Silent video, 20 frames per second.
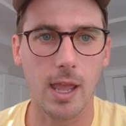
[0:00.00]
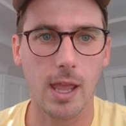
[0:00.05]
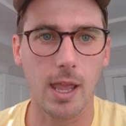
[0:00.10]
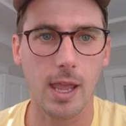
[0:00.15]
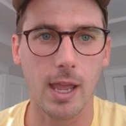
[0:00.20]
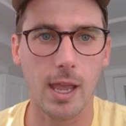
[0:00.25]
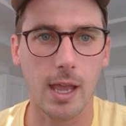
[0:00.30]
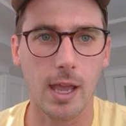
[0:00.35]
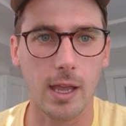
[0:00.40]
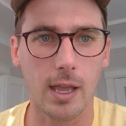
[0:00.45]

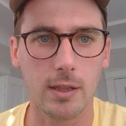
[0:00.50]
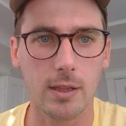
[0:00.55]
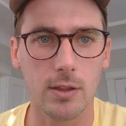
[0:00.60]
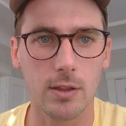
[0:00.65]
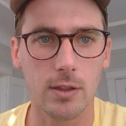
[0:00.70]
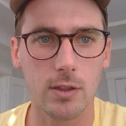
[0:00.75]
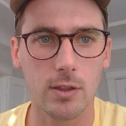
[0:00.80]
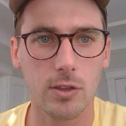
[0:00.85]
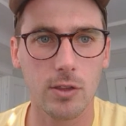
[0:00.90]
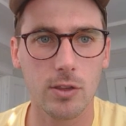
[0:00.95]

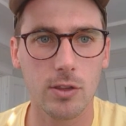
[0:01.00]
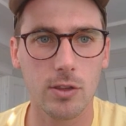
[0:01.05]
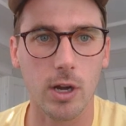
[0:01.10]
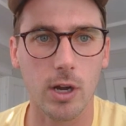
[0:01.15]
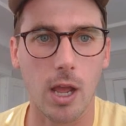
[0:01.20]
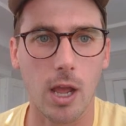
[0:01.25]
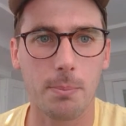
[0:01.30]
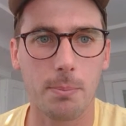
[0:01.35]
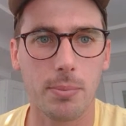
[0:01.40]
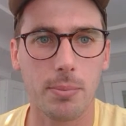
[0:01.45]
and
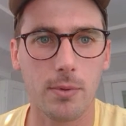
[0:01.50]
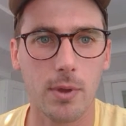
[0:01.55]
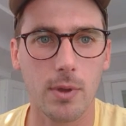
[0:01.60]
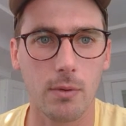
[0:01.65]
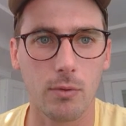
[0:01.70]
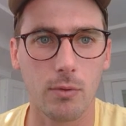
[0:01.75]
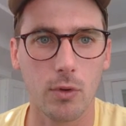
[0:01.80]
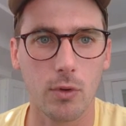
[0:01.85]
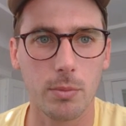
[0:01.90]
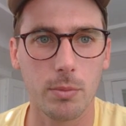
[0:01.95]
start up
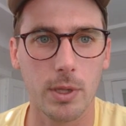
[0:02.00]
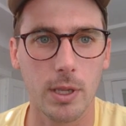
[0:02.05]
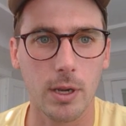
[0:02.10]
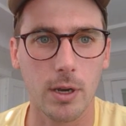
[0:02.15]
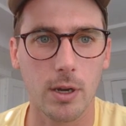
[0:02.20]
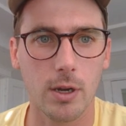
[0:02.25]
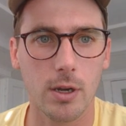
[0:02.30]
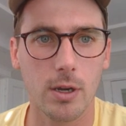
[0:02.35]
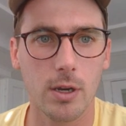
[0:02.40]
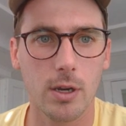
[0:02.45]
a room
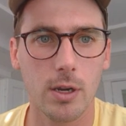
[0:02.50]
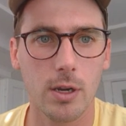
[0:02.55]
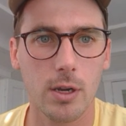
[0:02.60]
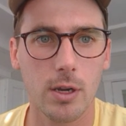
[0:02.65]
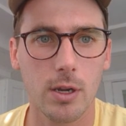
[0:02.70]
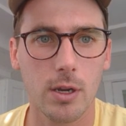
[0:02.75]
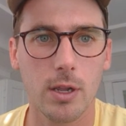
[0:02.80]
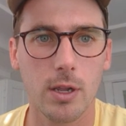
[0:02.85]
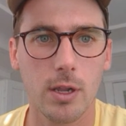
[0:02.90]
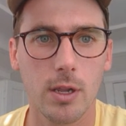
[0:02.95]
here
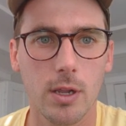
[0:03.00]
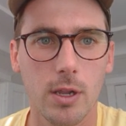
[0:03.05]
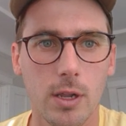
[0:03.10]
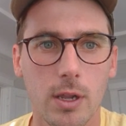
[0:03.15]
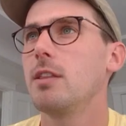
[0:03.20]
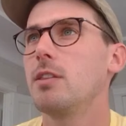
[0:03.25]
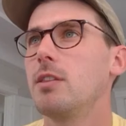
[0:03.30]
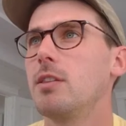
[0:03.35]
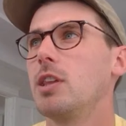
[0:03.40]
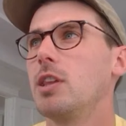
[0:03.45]

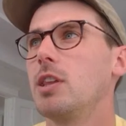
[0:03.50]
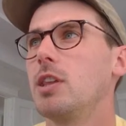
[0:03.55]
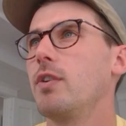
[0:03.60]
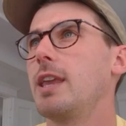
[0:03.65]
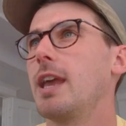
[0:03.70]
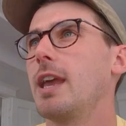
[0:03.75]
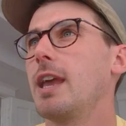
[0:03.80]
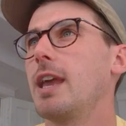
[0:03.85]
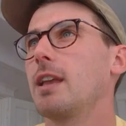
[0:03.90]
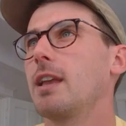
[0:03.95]
and
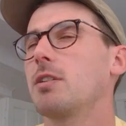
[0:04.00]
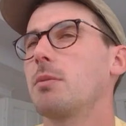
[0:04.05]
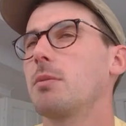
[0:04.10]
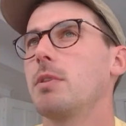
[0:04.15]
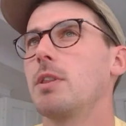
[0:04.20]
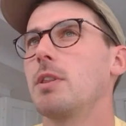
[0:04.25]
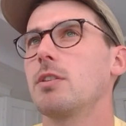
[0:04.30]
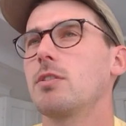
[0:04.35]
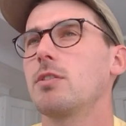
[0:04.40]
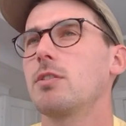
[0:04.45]
see if we
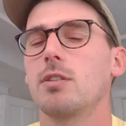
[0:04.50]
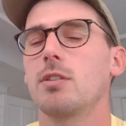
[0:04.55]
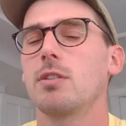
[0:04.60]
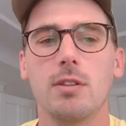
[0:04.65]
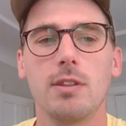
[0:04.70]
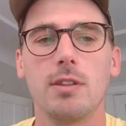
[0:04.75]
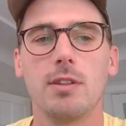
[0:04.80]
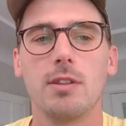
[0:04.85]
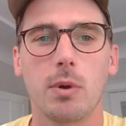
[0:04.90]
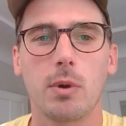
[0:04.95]
can't get some of
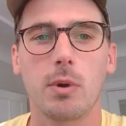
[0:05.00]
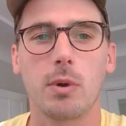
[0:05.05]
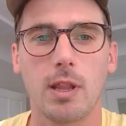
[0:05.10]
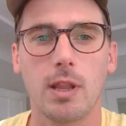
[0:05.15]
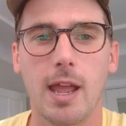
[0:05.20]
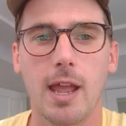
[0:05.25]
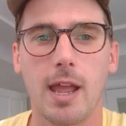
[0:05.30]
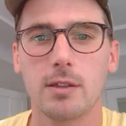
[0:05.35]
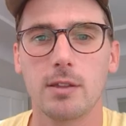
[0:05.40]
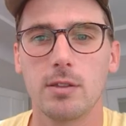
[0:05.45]
this
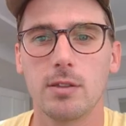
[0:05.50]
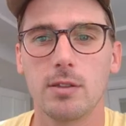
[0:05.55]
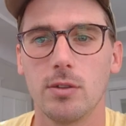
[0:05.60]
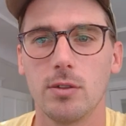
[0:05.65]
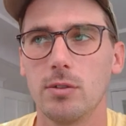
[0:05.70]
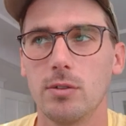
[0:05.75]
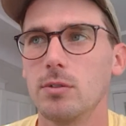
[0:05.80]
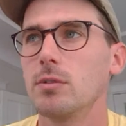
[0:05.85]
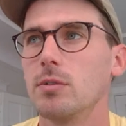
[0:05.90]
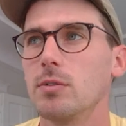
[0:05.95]
network lag
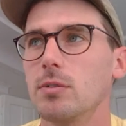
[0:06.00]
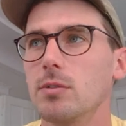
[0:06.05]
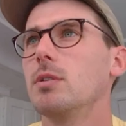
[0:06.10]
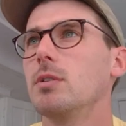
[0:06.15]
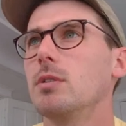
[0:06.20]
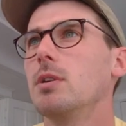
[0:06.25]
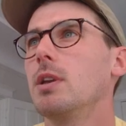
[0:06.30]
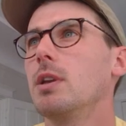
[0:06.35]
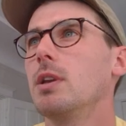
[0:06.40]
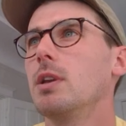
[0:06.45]
to
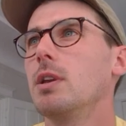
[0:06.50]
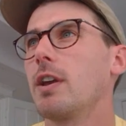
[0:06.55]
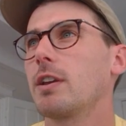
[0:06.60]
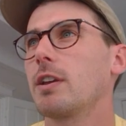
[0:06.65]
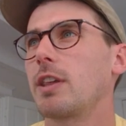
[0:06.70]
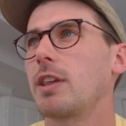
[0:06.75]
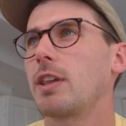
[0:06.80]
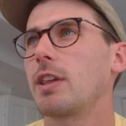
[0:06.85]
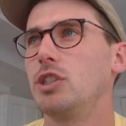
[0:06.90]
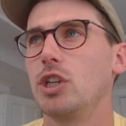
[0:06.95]

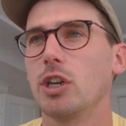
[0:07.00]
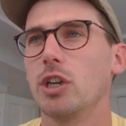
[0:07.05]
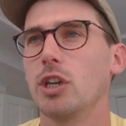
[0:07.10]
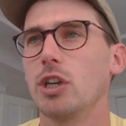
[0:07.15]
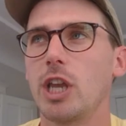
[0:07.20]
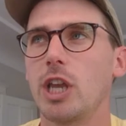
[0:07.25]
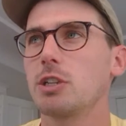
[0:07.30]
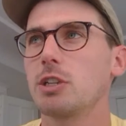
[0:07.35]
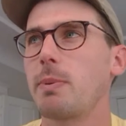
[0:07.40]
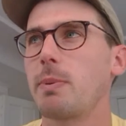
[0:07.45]
fix. I
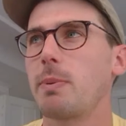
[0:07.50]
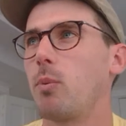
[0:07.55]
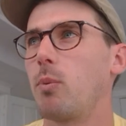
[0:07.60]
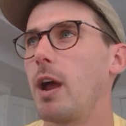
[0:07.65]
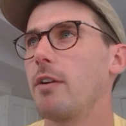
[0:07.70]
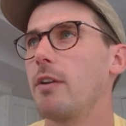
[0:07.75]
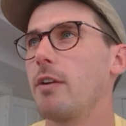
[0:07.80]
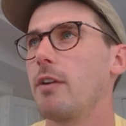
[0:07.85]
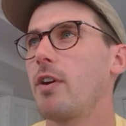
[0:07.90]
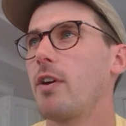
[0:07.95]
just changed my
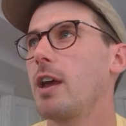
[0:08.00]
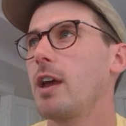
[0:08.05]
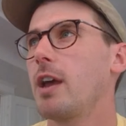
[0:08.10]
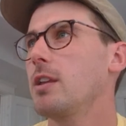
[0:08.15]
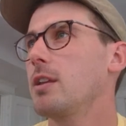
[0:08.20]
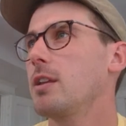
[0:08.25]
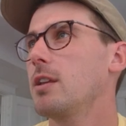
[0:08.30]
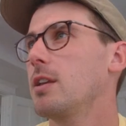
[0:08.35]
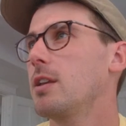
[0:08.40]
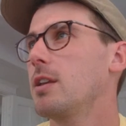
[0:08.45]

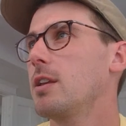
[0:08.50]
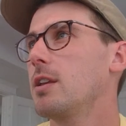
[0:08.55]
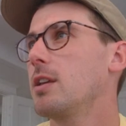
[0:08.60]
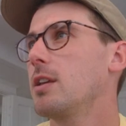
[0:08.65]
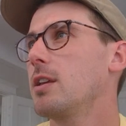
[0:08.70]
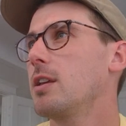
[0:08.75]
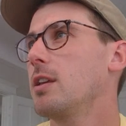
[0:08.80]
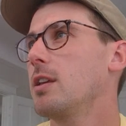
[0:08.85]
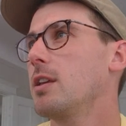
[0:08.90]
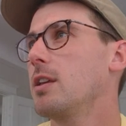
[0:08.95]
Wi-Fi,
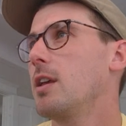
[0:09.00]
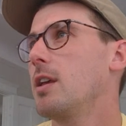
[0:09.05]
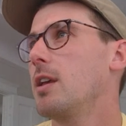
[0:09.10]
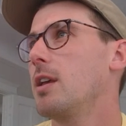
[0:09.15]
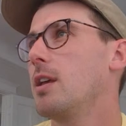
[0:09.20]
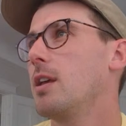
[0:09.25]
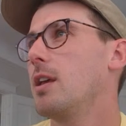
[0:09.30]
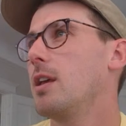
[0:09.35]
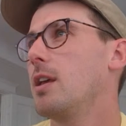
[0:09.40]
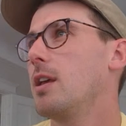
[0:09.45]

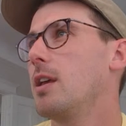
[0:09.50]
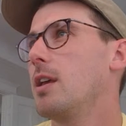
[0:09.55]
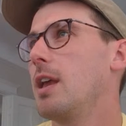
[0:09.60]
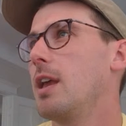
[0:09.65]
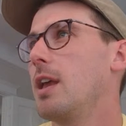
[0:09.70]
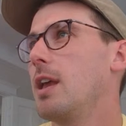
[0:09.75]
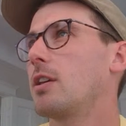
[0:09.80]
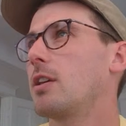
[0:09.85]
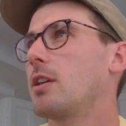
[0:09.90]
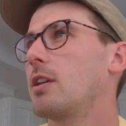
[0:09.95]
and it
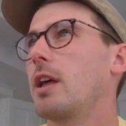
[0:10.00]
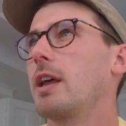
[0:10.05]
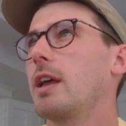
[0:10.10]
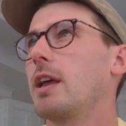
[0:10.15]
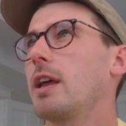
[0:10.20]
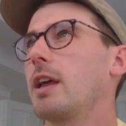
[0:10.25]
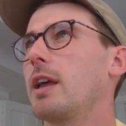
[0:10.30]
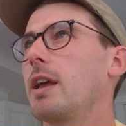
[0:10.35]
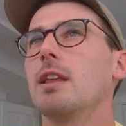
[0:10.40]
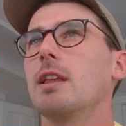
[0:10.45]
doesn't look
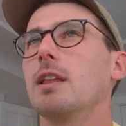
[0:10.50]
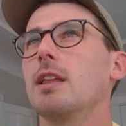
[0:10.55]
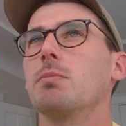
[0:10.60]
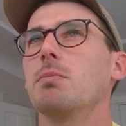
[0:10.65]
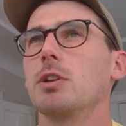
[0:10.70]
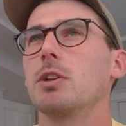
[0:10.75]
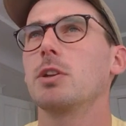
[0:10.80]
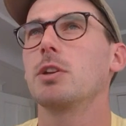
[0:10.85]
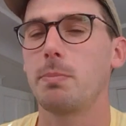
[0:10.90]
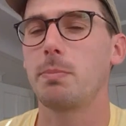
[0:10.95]
like it's
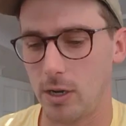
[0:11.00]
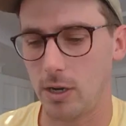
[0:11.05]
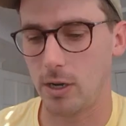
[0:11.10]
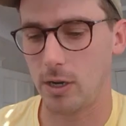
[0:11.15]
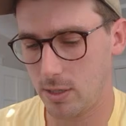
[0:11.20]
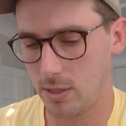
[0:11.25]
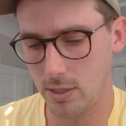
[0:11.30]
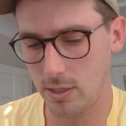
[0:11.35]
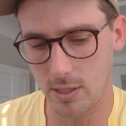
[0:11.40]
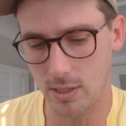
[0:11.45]
much
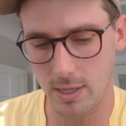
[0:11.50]
better,